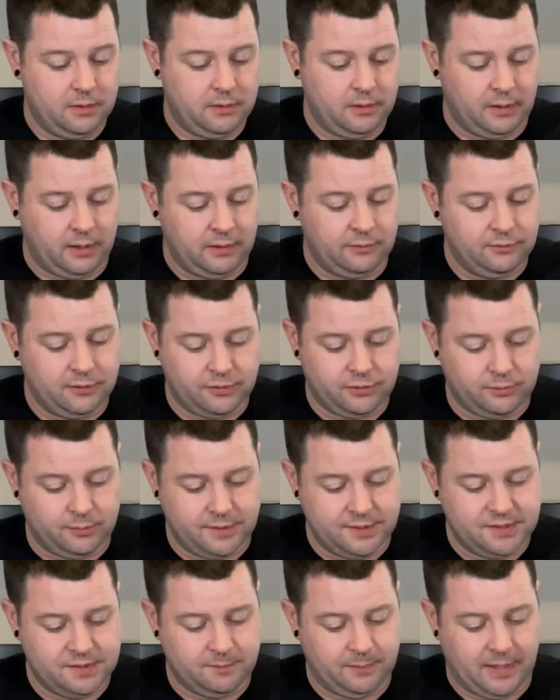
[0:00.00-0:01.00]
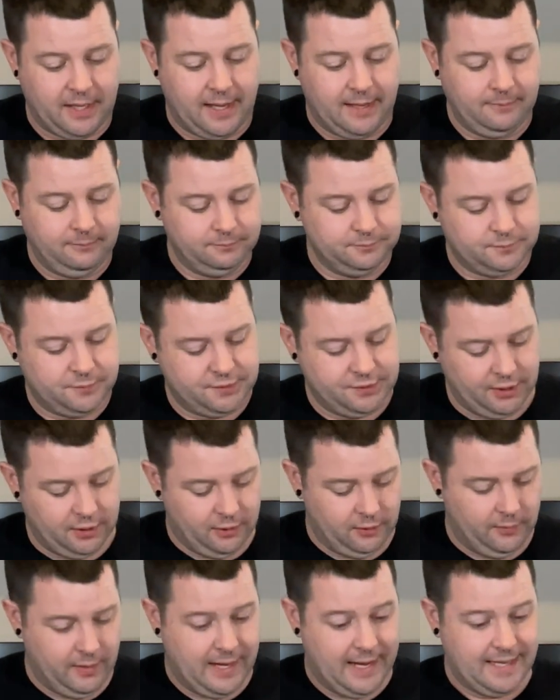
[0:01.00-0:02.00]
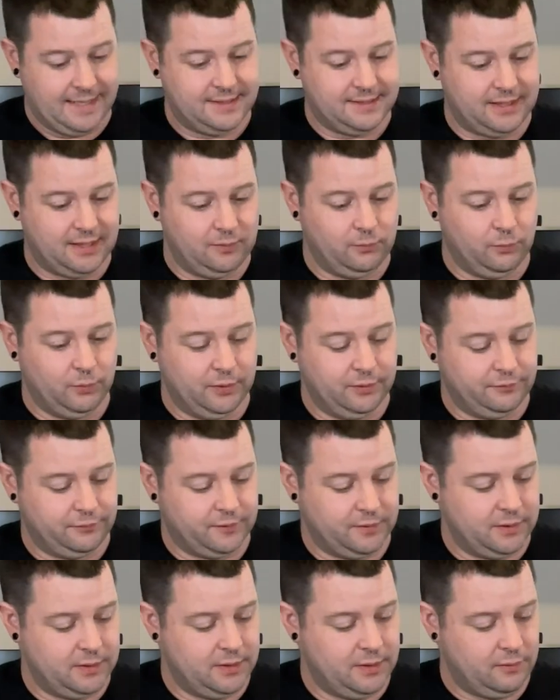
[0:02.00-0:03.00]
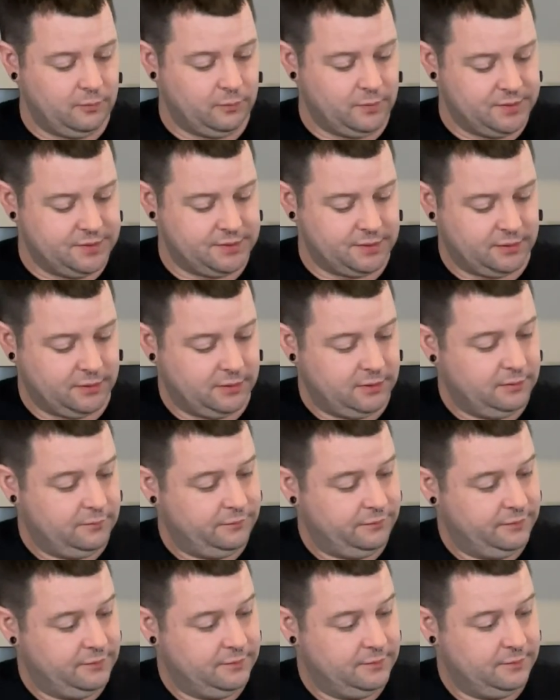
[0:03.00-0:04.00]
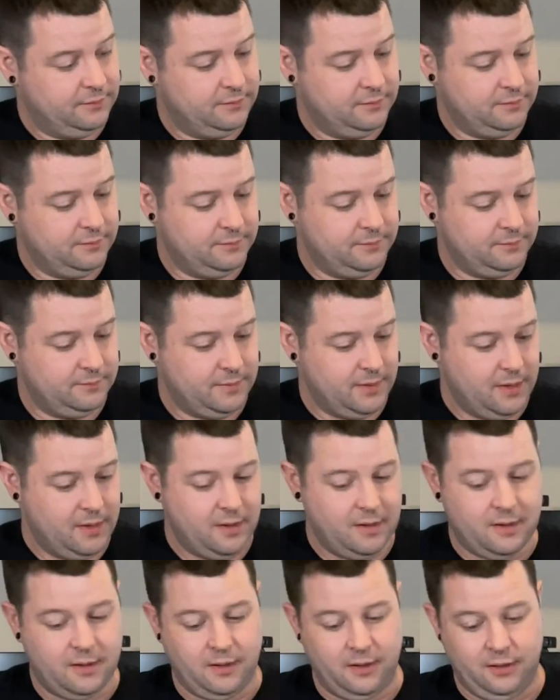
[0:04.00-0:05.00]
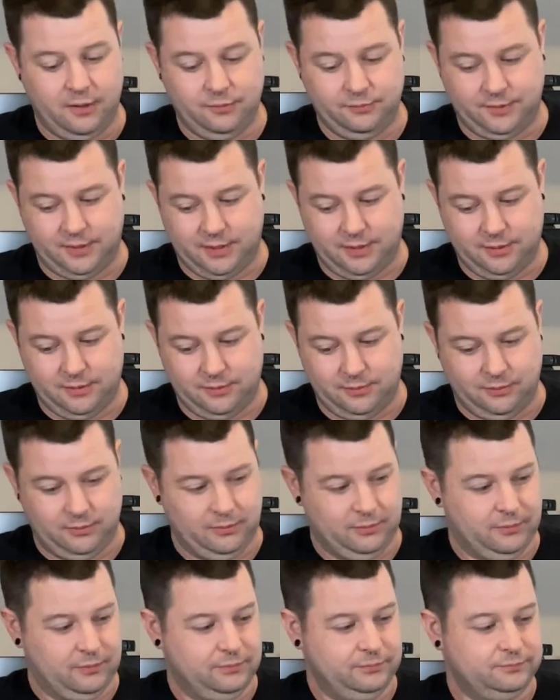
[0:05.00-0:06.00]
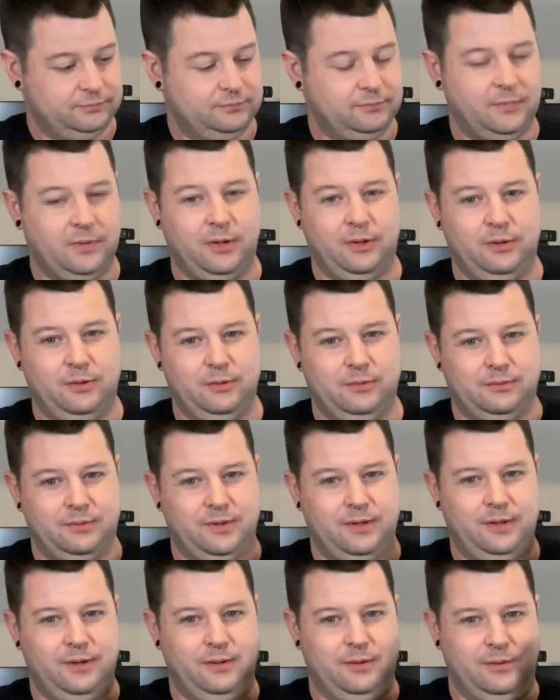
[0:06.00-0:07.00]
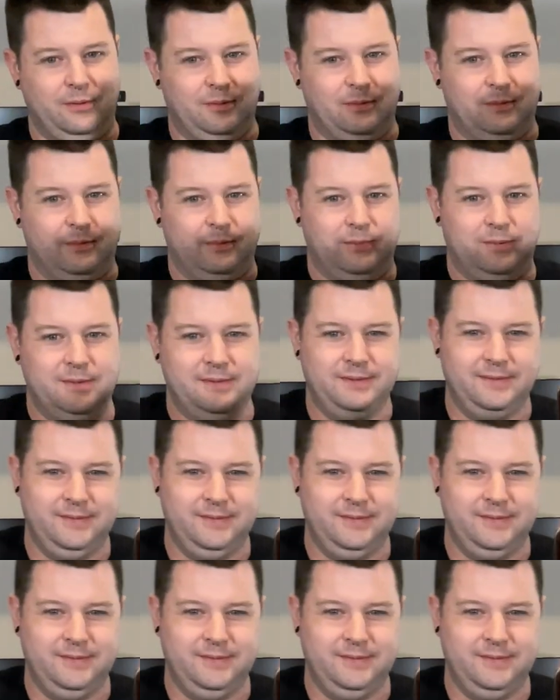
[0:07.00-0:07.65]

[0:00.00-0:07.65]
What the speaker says: in the 3 spot. So I said Woodford Reserve. Oh no. Oh no.